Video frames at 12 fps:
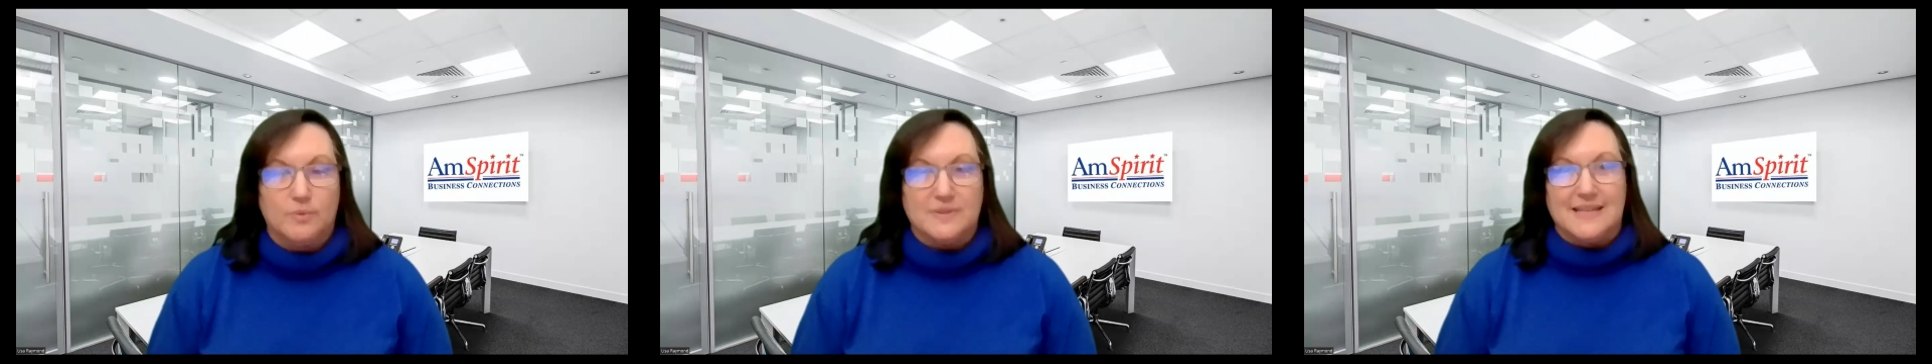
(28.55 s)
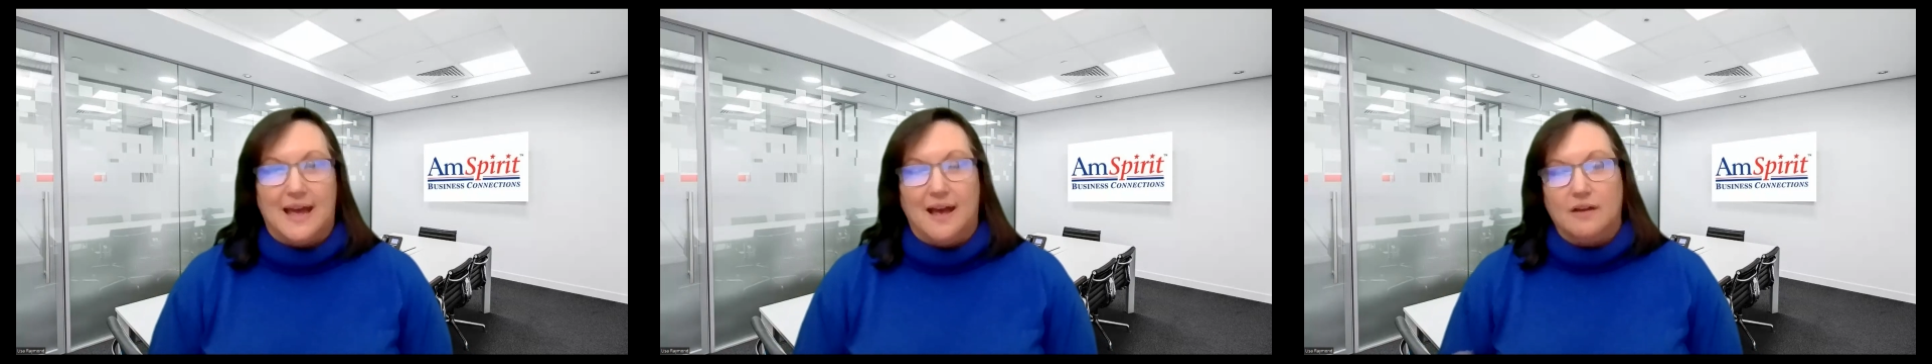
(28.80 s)

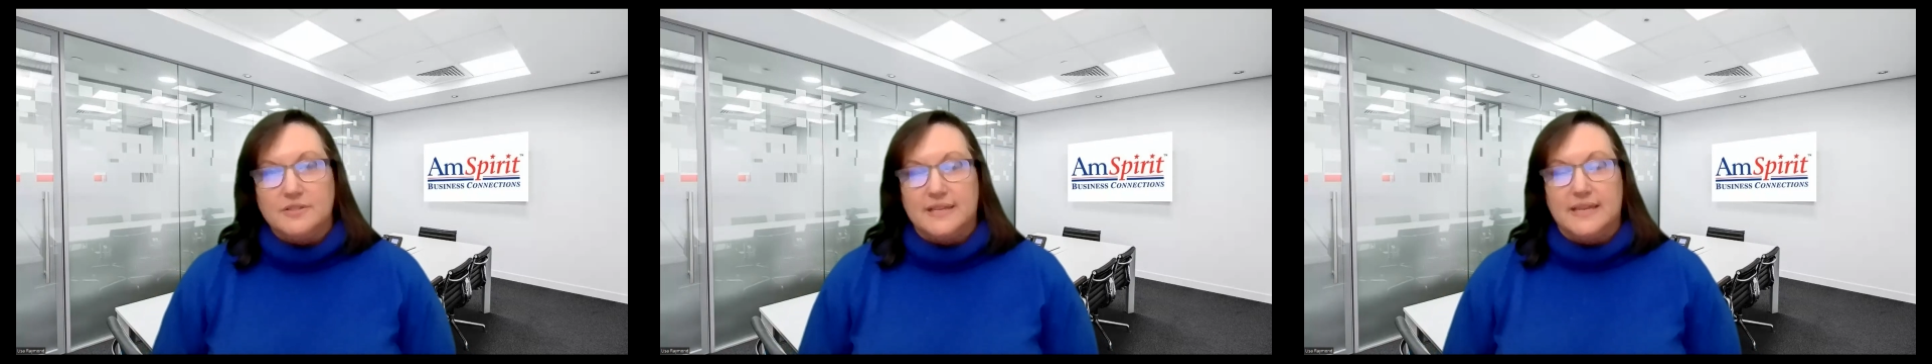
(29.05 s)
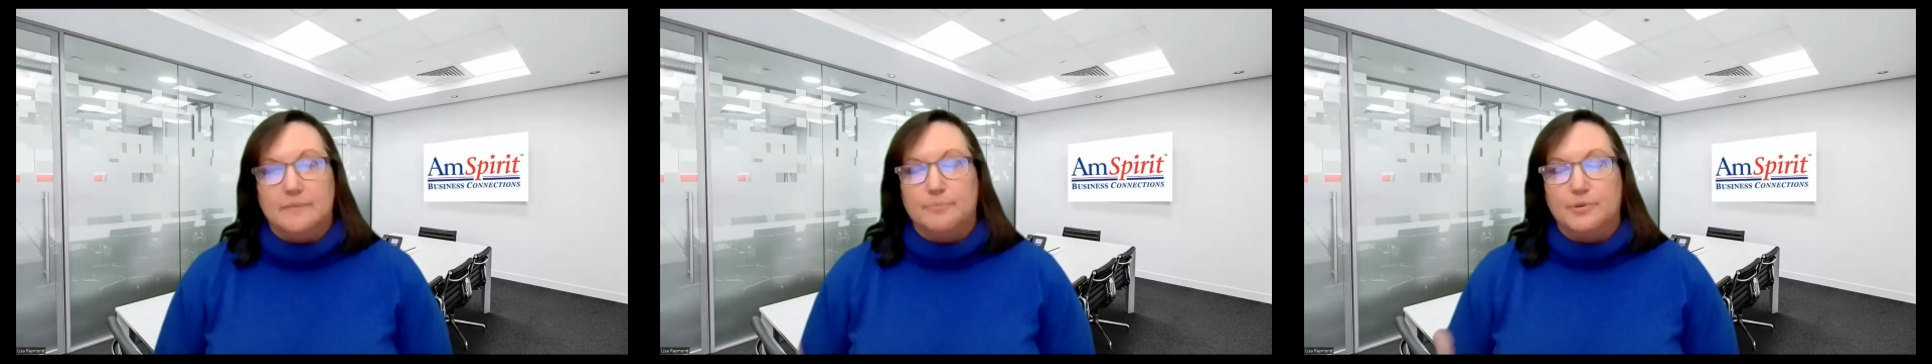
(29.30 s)
was how
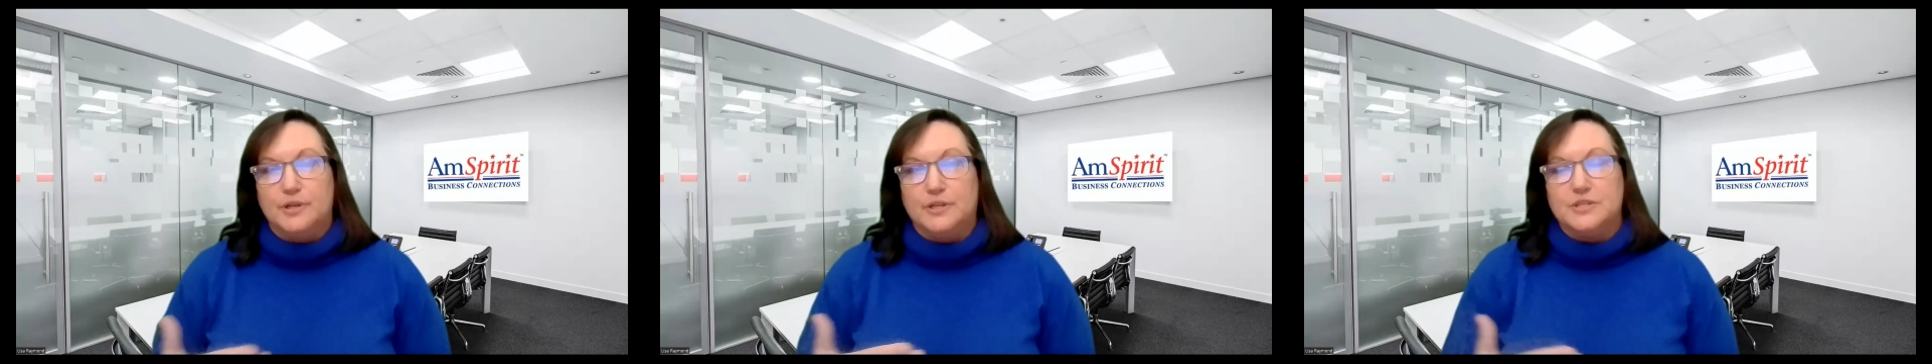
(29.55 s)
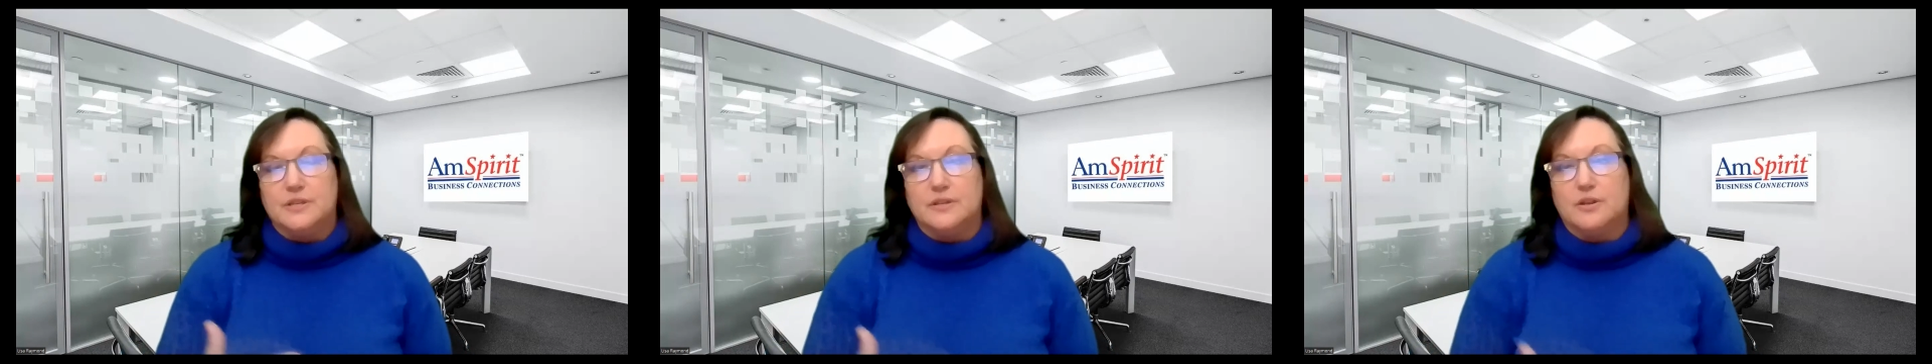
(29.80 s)
to
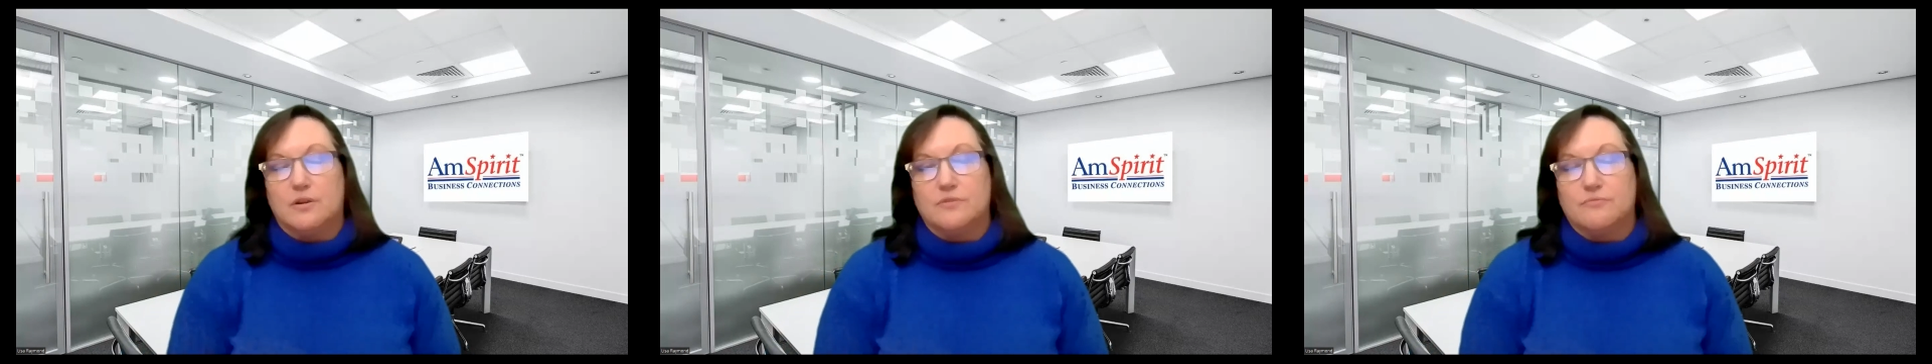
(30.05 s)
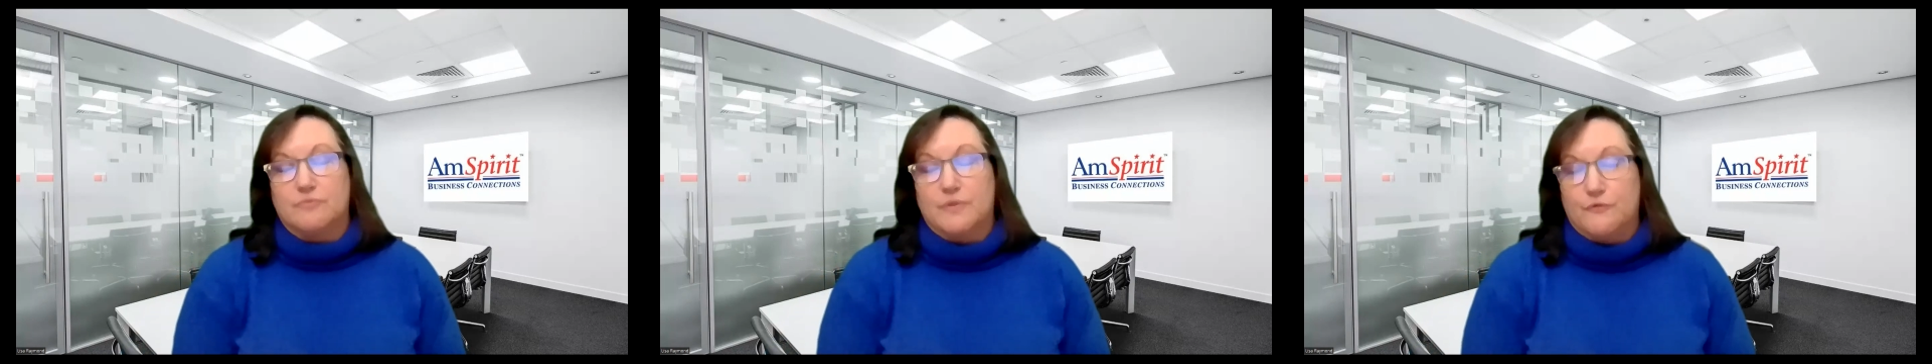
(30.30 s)
input
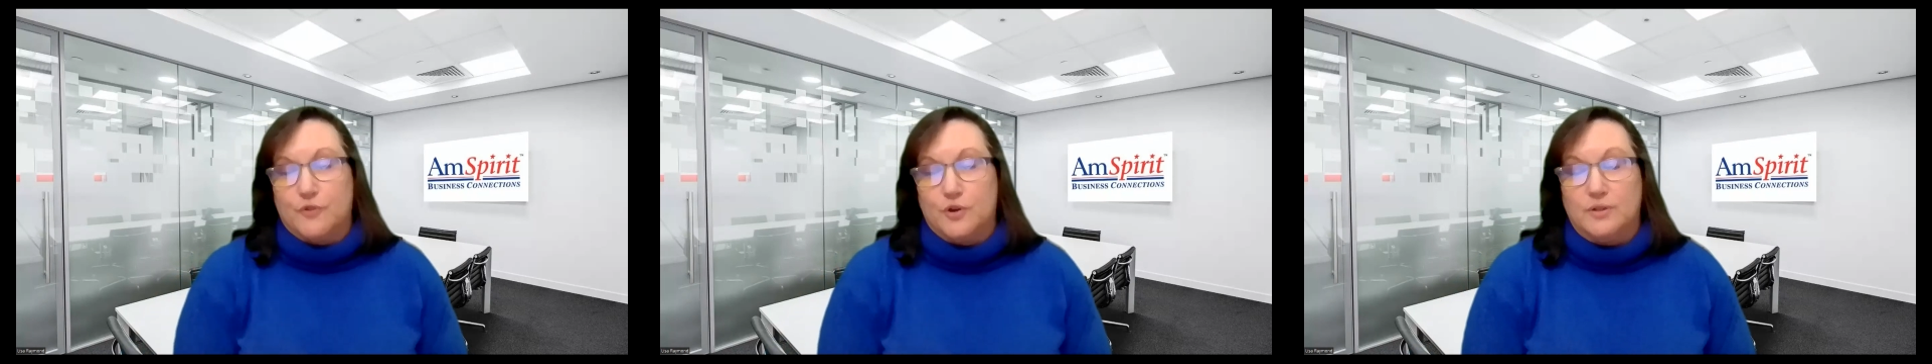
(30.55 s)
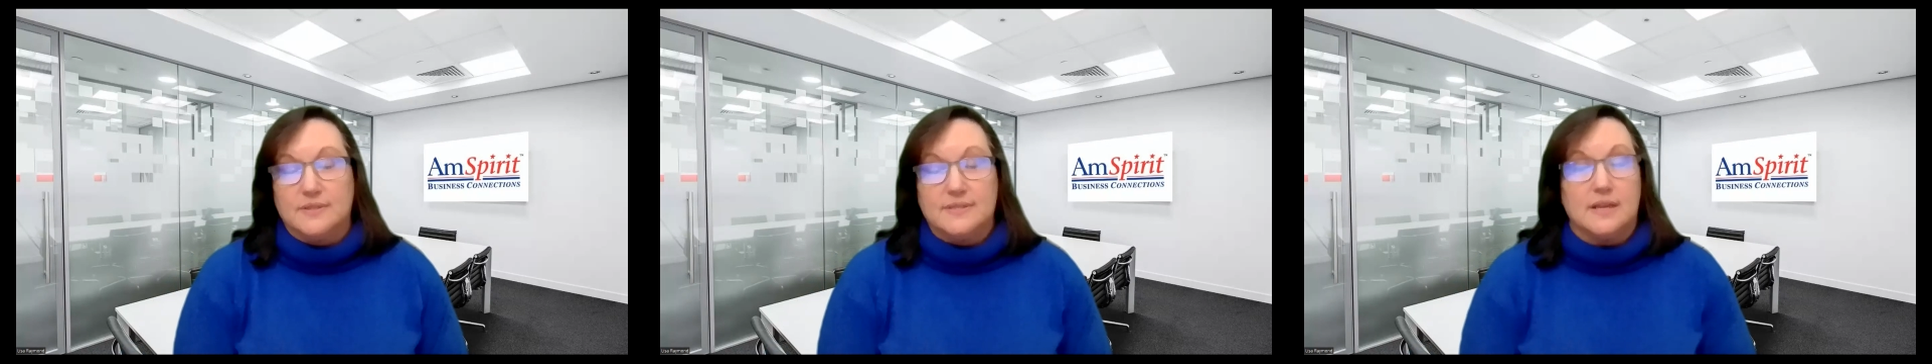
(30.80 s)
your
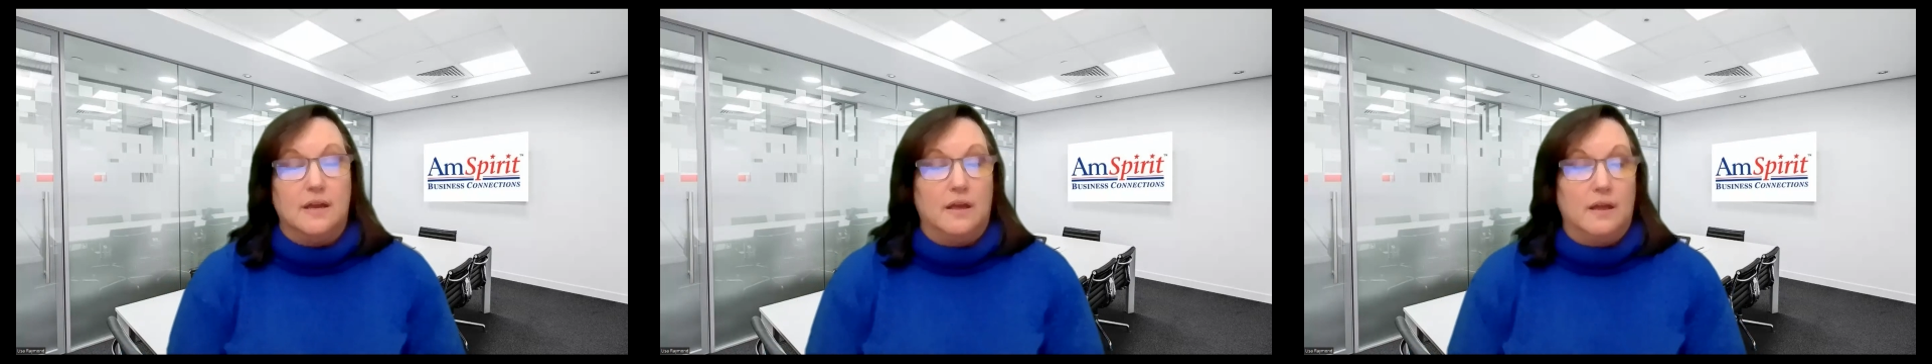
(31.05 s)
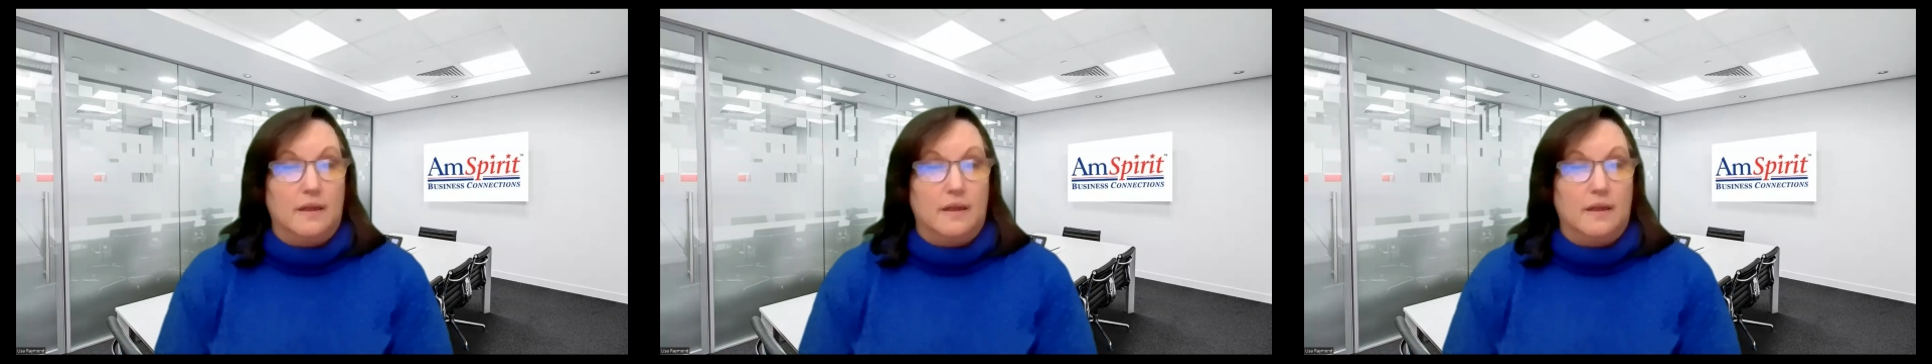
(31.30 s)
referrals